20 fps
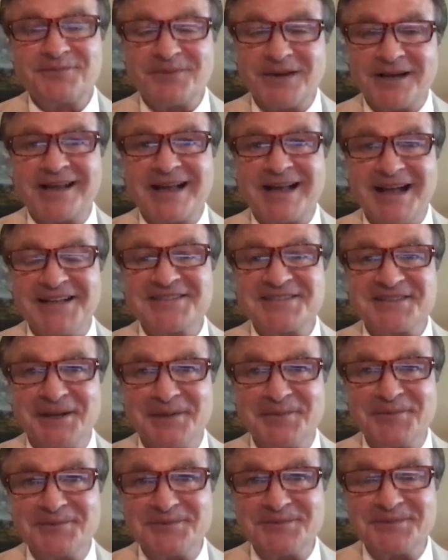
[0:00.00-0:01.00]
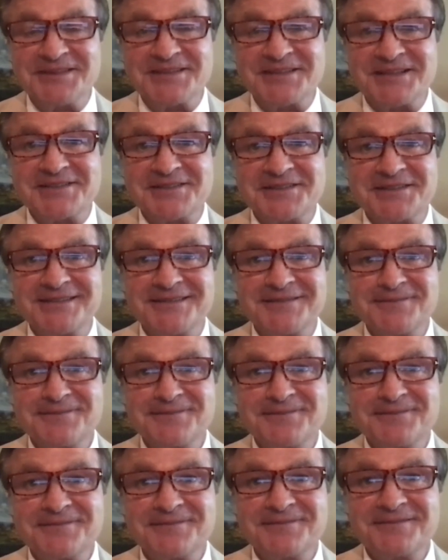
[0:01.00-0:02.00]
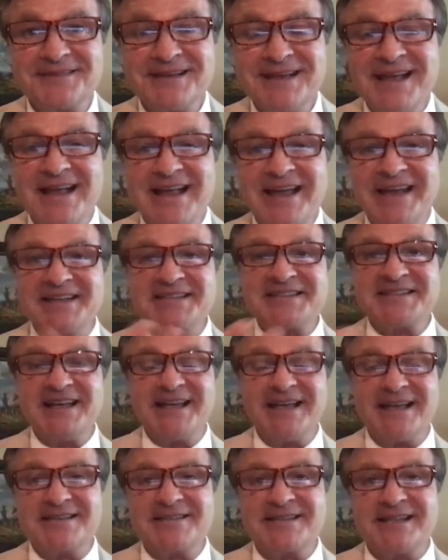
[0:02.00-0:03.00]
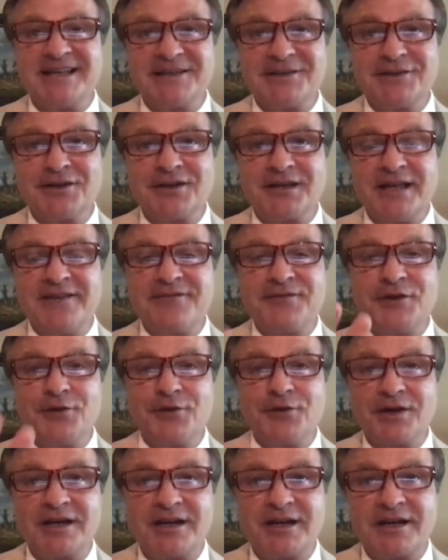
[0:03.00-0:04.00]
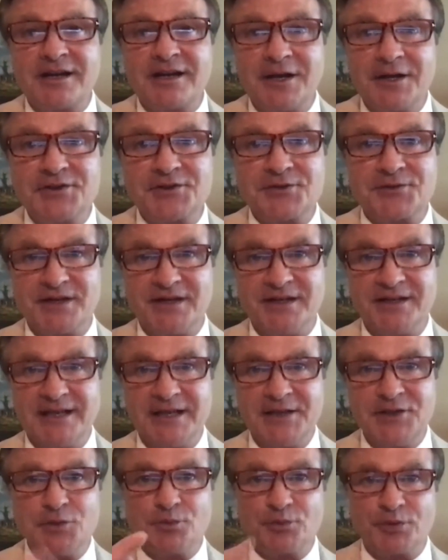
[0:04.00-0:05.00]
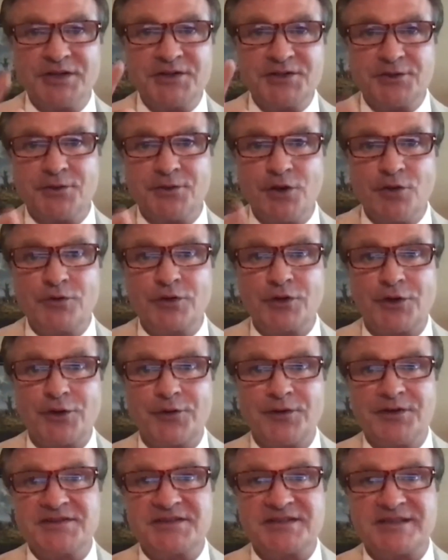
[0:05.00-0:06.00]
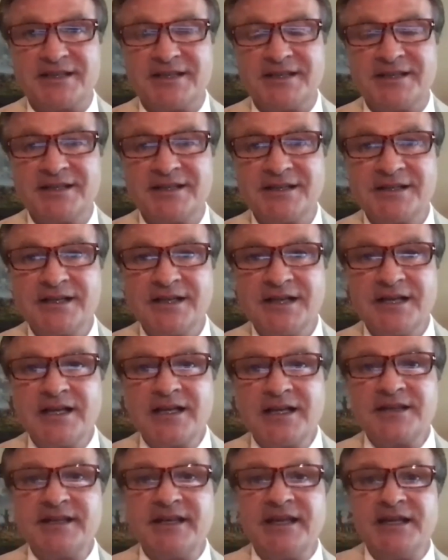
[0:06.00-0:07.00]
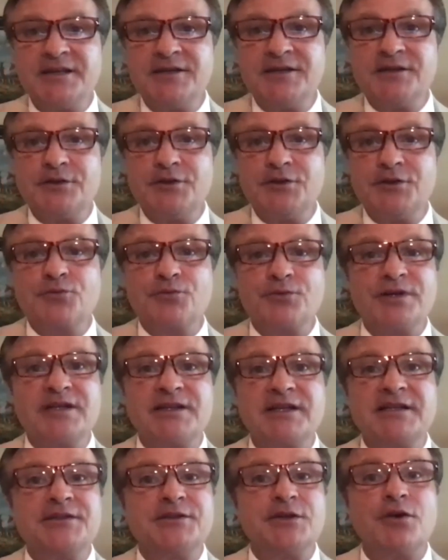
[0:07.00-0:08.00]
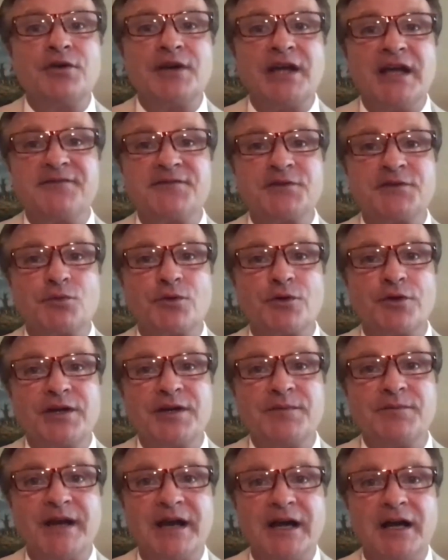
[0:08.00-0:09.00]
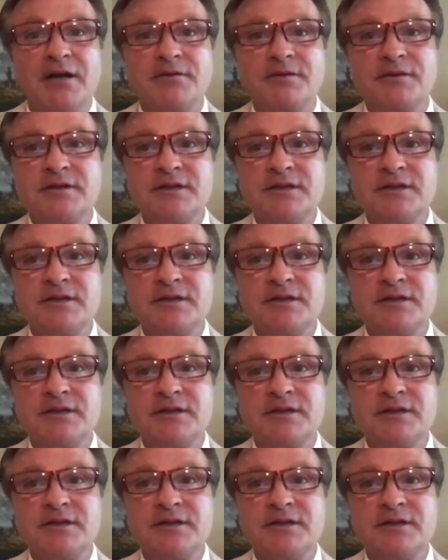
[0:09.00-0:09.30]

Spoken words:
concept, essentially. And it says that, look, if you're a country and you print your own currency, then you really don't have to worry about